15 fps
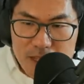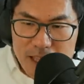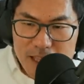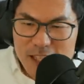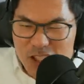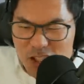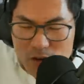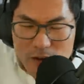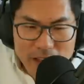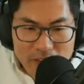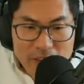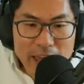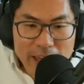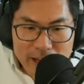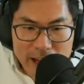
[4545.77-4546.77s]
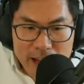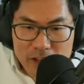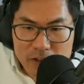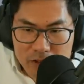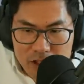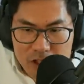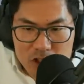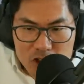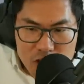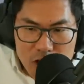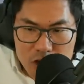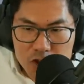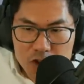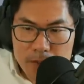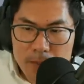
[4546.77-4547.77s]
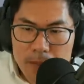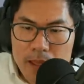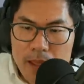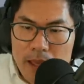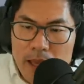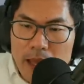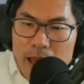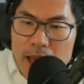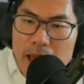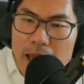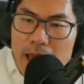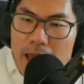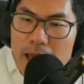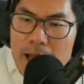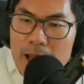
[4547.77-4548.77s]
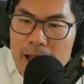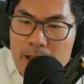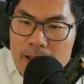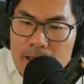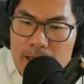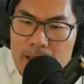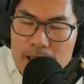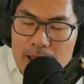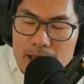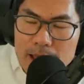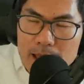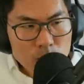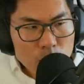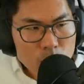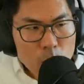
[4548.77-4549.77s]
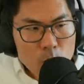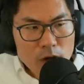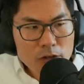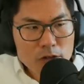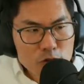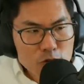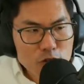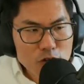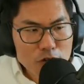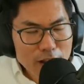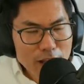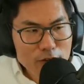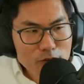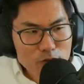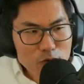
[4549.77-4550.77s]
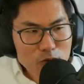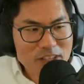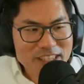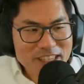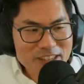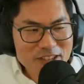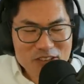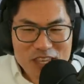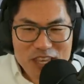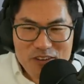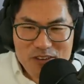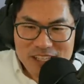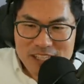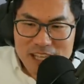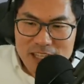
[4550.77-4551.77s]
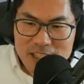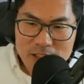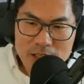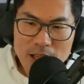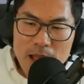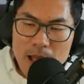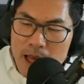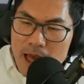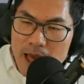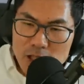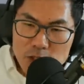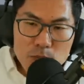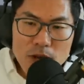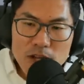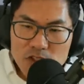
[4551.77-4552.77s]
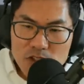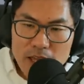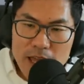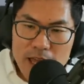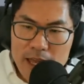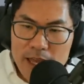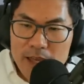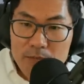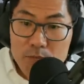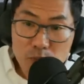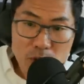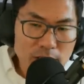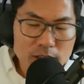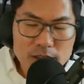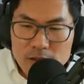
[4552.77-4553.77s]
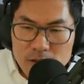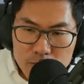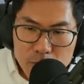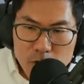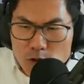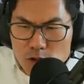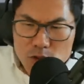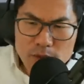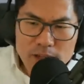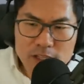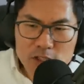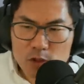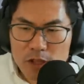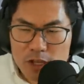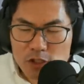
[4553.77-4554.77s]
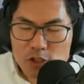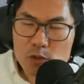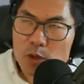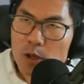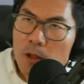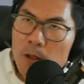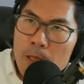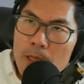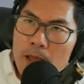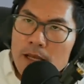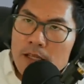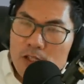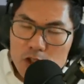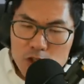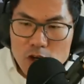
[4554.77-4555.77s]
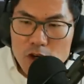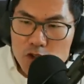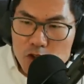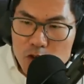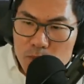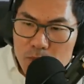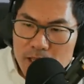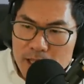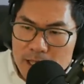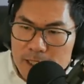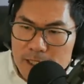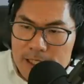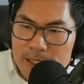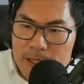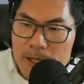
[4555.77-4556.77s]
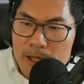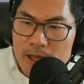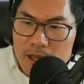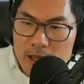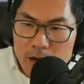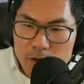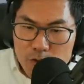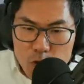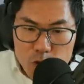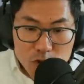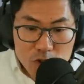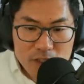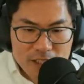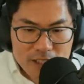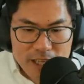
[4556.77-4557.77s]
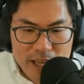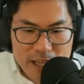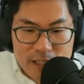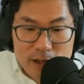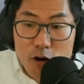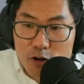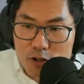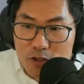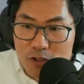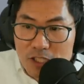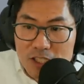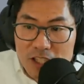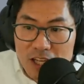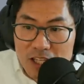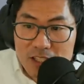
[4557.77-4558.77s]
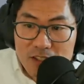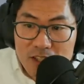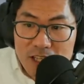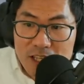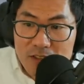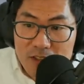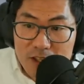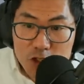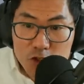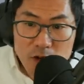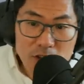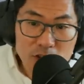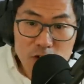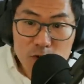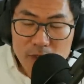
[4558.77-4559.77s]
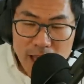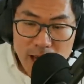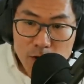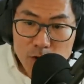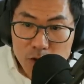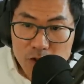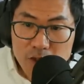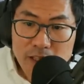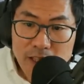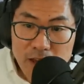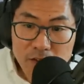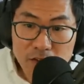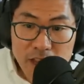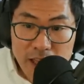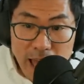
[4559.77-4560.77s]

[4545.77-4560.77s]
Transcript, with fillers: That's sort of like the headline of the discussion, and what I wanted to sort of like throw us into here is as much a practical, but also an intellectual discussion, because of course you can say it's hard to discuss the strategy without looking at the